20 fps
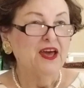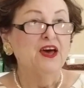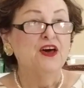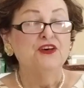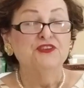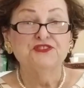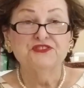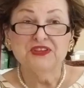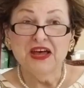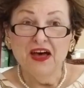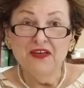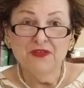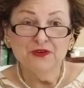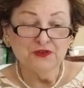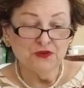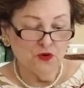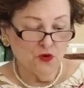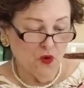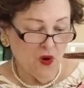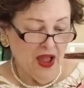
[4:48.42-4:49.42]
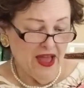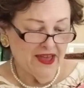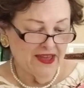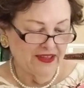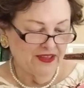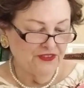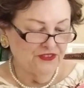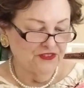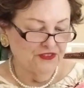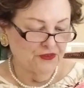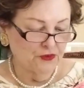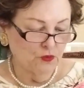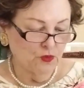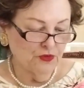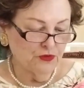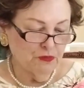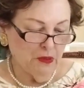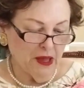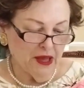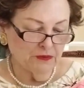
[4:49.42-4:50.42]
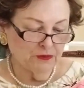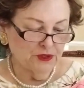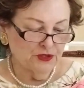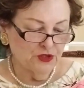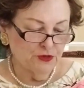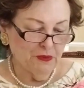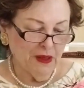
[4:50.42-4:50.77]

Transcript: Southern Grace was published